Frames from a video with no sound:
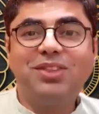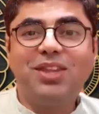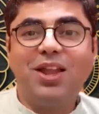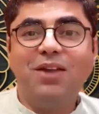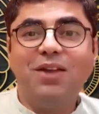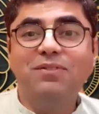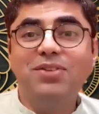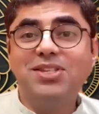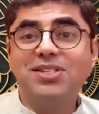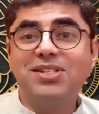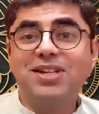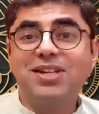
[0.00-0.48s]

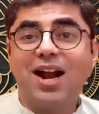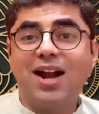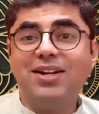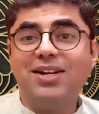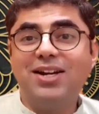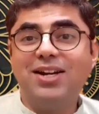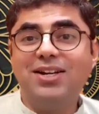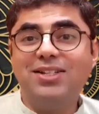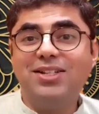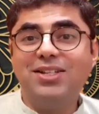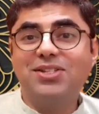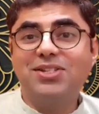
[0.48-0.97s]
we
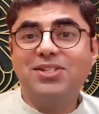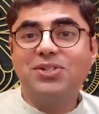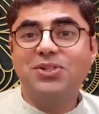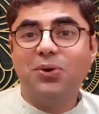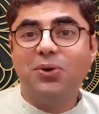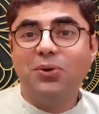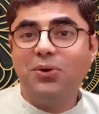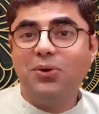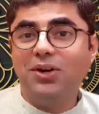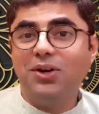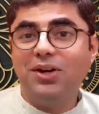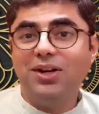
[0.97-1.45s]
started this
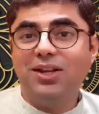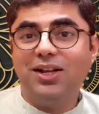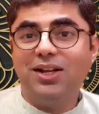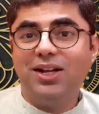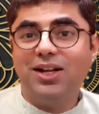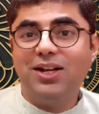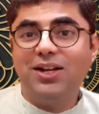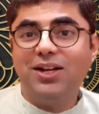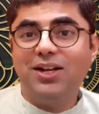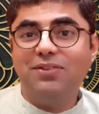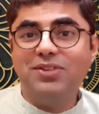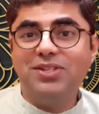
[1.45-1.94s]
whole
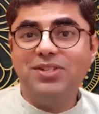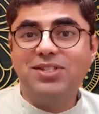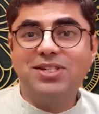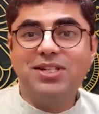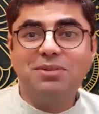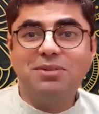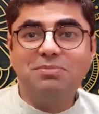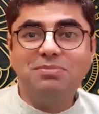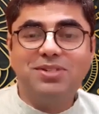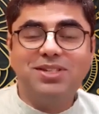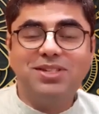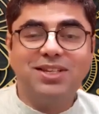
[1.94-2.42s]

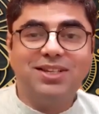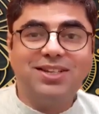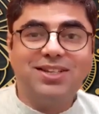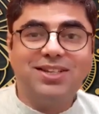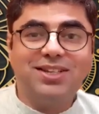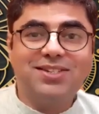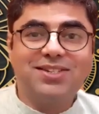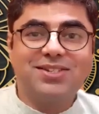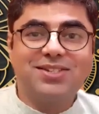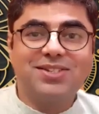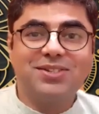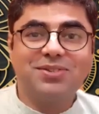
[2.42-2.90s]
wisdom
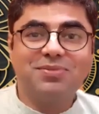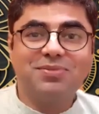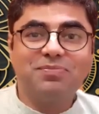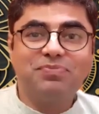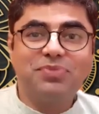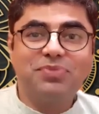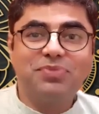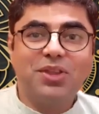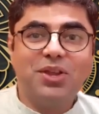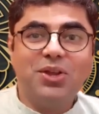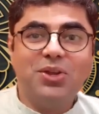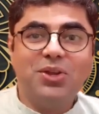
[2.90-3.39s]
series.
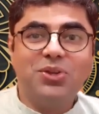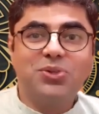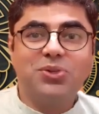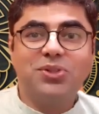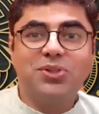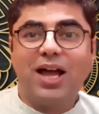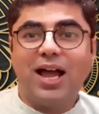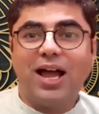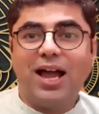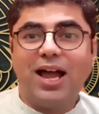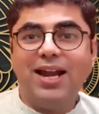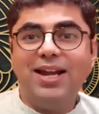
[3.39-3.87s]
So
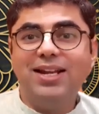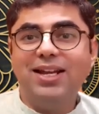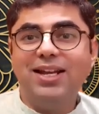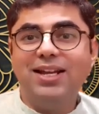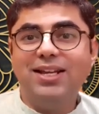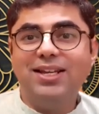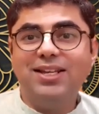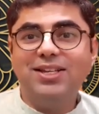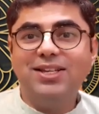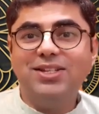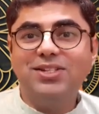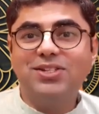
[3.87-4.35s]
the idea
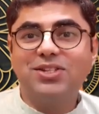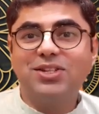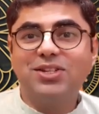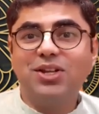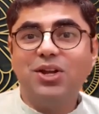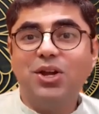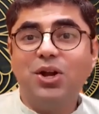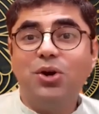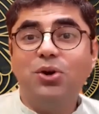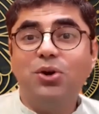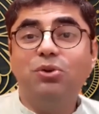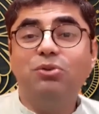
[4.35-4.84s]
is
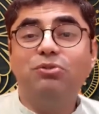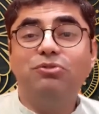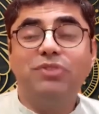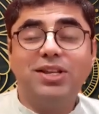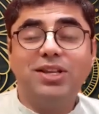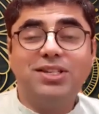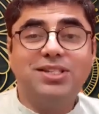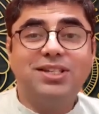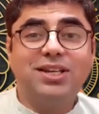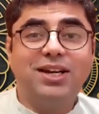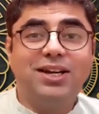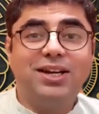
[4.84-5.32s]
to
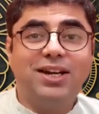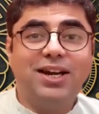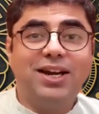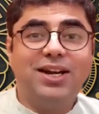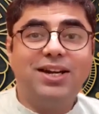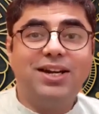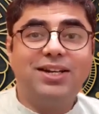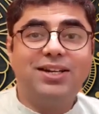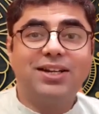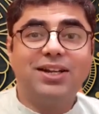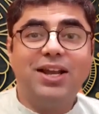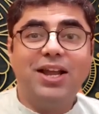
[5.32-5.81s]

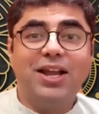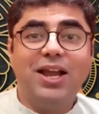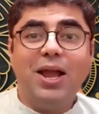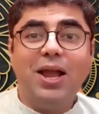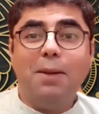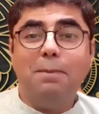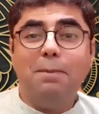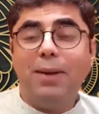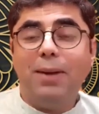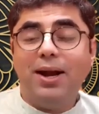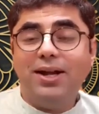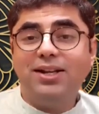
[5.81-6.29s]
facilitate
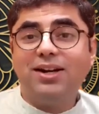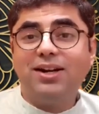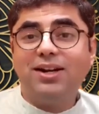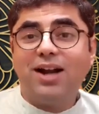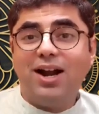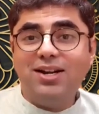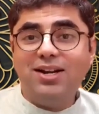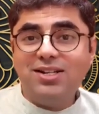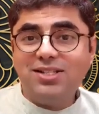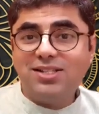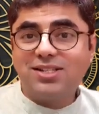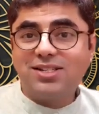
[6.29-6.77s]
better
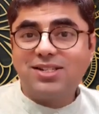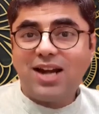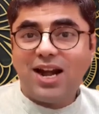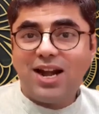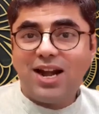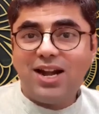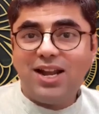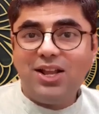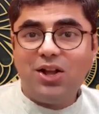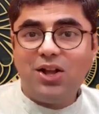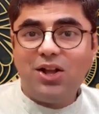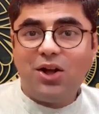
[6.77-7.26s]

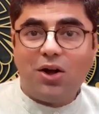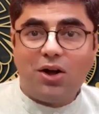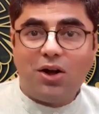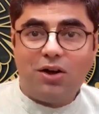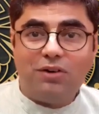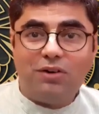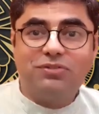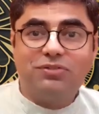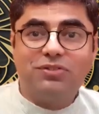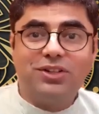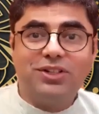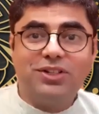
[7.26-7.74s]
understanding
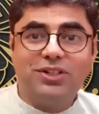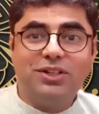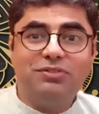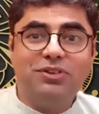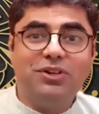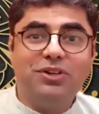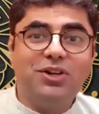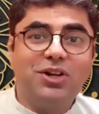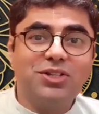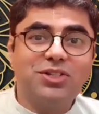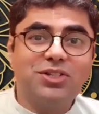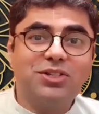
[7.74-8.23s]
of the
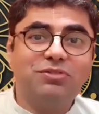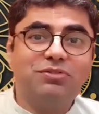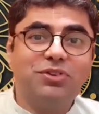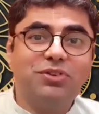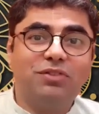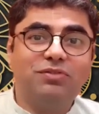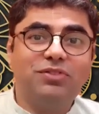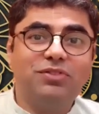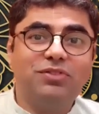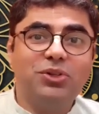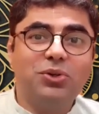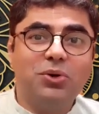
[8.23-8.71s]
philosophy
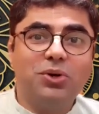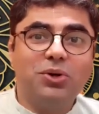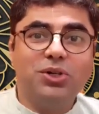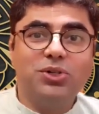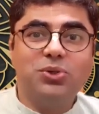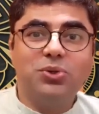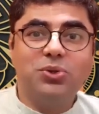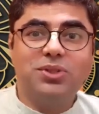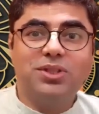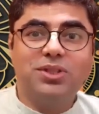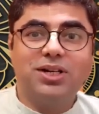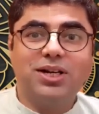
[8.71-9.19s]
of the Yoga
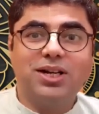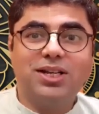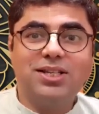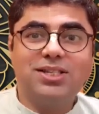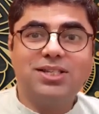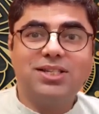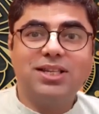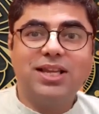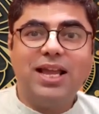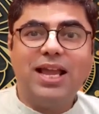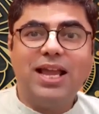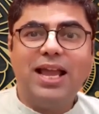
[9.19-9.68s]

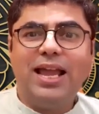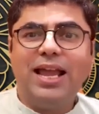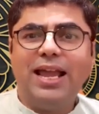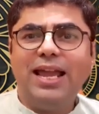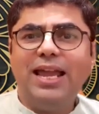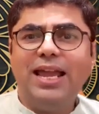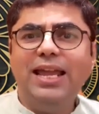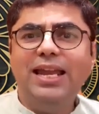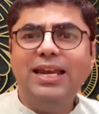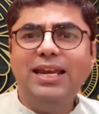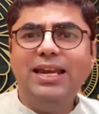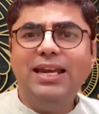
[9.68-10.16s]
Sutras
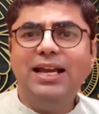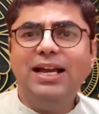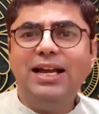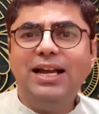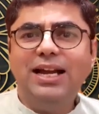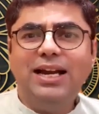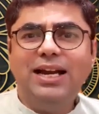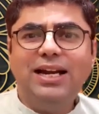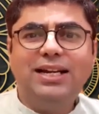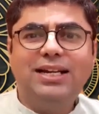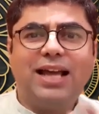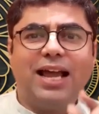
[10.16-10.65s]
in
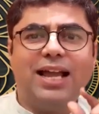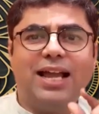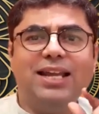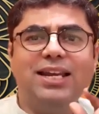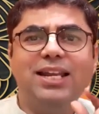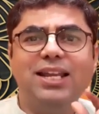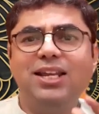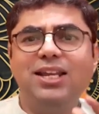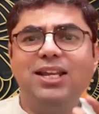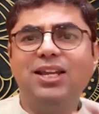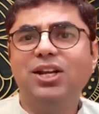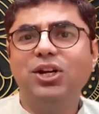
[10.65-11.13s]

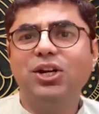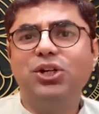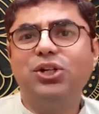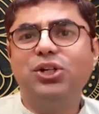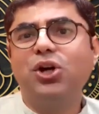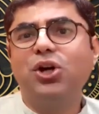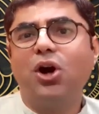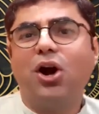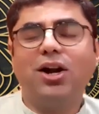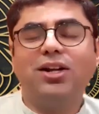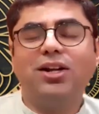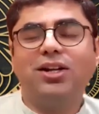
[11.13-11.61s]
tiny
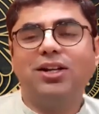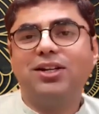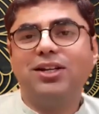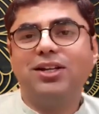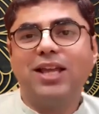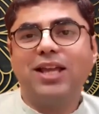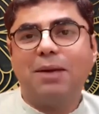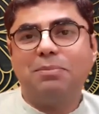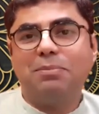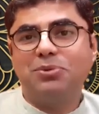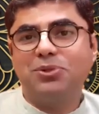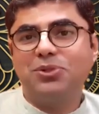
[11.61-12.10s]
short
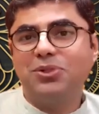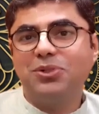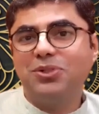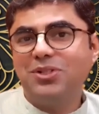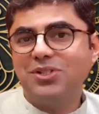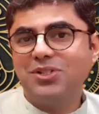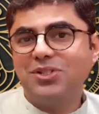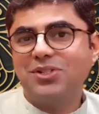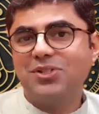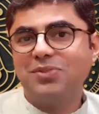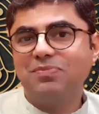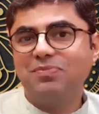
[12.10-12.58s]

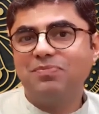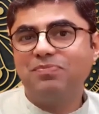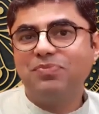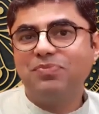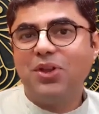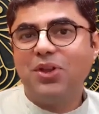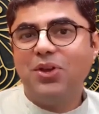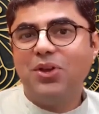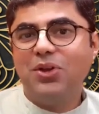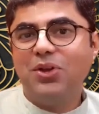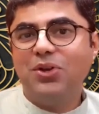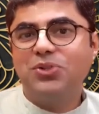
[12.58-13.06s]
capsules.
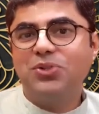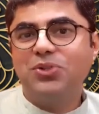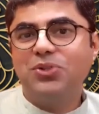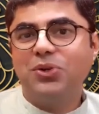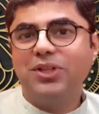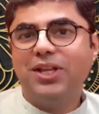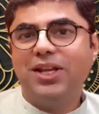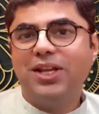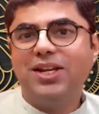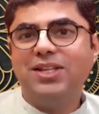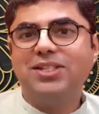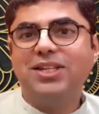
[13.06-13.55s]
So
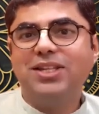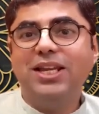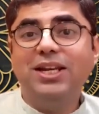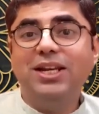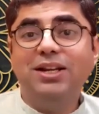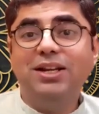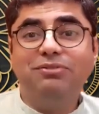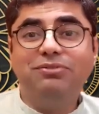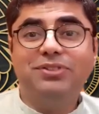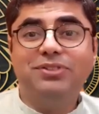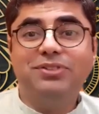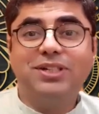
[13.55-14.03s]
there is
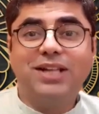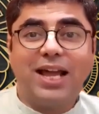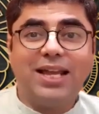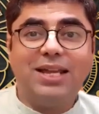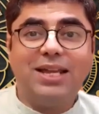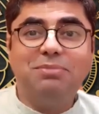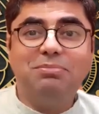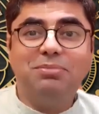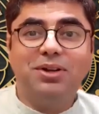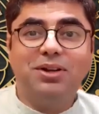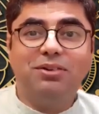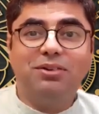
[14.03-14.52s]
enough
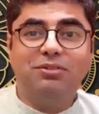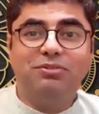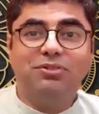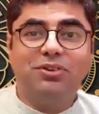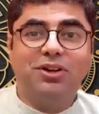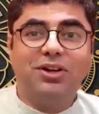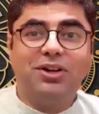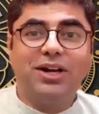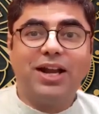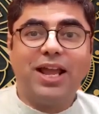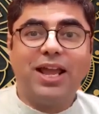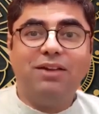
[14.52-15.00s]
time
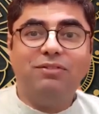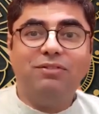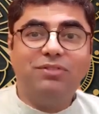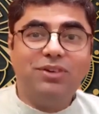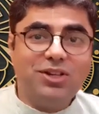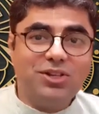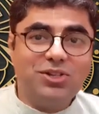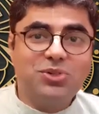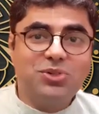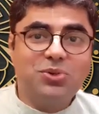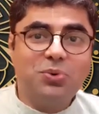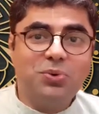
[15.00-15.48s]
for every
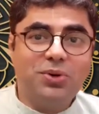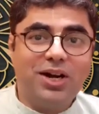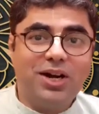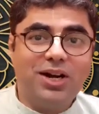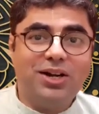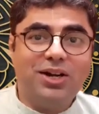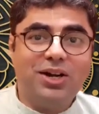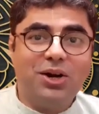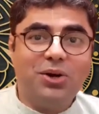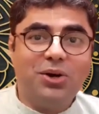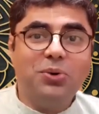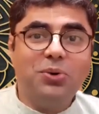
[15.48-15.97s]

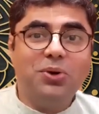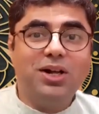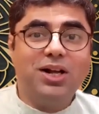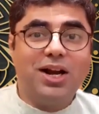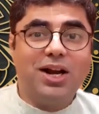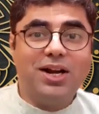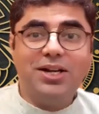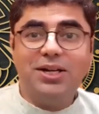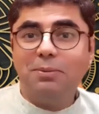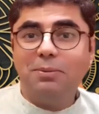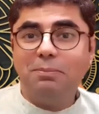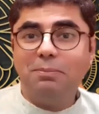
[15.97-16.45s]
student to
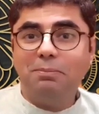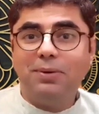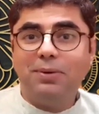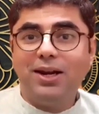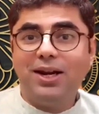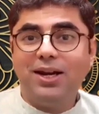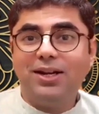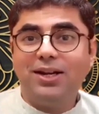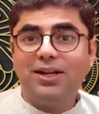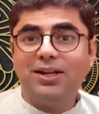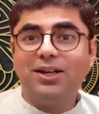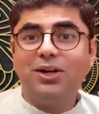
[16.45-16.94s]

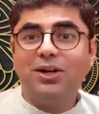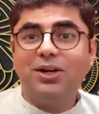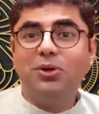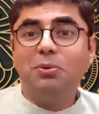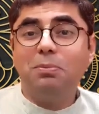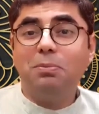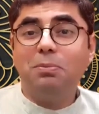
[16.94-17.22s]
contemplate, to